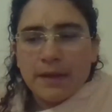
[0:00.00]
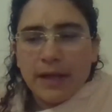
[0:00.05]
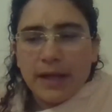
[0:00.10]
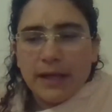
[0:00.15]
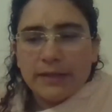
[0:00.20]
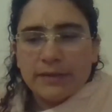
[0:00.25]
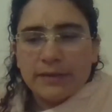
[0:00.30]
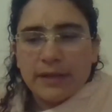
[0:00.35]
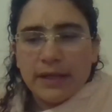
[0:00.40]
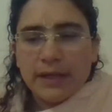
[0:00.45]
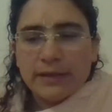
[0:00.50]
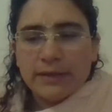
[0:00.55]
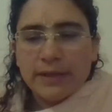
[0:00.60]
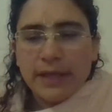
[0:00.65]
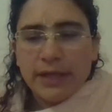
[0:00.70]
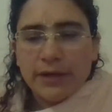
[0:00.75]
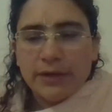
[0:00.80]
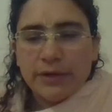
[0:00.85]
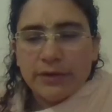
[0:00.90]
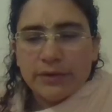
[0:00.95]
And
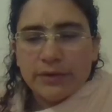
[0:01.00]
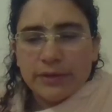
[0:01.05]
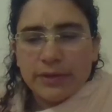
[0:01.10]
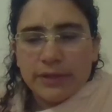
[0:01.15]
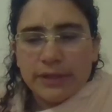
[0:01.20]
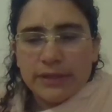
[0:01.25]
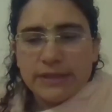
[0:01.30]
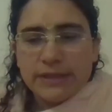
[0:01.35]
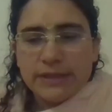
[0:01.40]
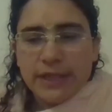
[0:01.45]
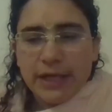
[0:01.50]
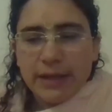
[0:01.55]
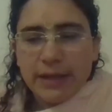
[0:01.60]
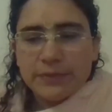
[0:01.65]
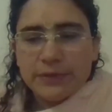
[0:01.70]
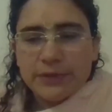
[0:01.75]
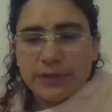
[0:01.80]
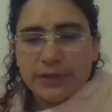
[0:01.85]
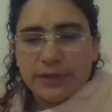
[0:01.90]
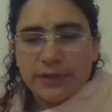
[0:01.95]
their
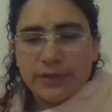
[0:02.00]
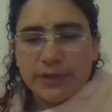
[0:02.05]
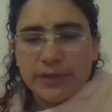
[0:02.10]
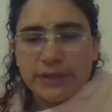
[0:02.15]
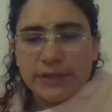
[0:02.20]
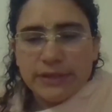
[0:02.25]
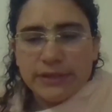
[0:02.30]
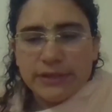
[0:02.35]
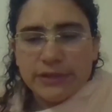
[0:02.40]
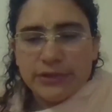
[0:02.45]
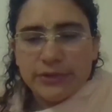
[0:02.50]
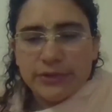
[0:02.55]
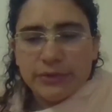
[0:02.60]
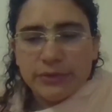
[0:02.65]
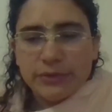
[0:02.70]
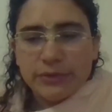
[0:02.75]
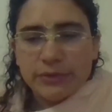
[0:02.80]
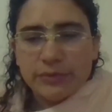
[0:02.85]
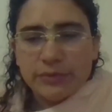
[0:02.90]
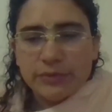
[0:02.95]
conception is
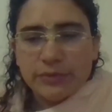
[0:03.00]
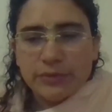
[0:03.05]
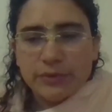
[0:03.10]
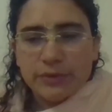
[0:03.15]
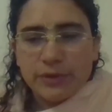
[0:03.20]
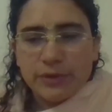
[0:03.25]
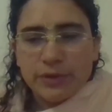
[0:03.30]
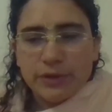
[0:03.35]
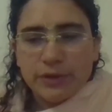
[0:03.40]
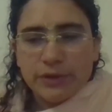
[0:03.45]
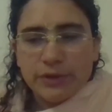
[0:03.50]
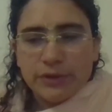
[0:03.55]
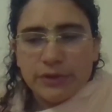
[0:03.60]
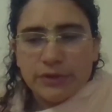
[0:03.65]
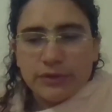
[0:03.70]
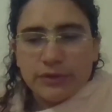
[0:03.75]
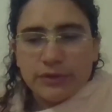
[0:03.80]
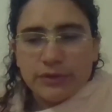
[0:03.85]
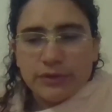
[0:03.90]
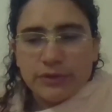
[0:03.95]
to
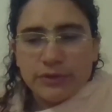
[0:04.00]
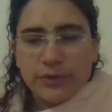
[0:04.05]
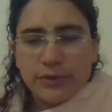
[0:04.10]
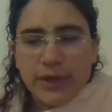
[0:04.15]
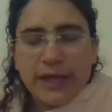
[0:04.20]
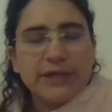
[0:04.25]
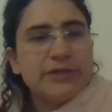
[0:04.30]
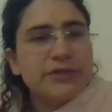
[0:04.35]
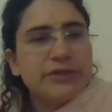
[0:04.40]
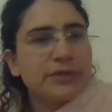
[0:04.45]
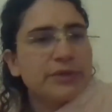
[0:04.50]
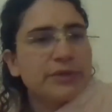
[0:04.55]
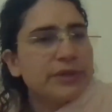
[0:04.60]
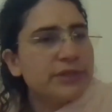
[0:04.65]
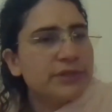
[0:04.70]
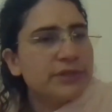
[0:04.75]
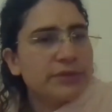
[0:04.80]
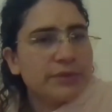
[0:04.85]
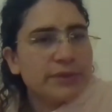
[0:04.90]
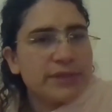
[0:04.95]
enter
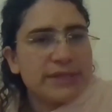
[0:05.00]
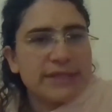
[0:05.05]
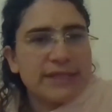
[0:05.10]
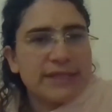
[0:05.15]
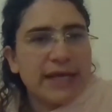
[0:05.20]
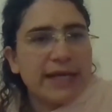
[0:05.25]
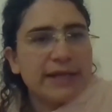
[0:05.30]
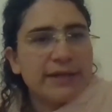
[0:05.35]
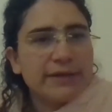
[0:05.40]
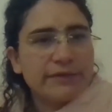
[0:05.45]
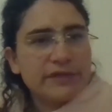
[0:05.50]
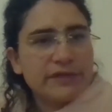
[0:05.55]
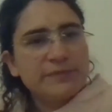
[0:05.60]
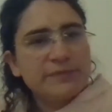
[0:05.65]
into a state of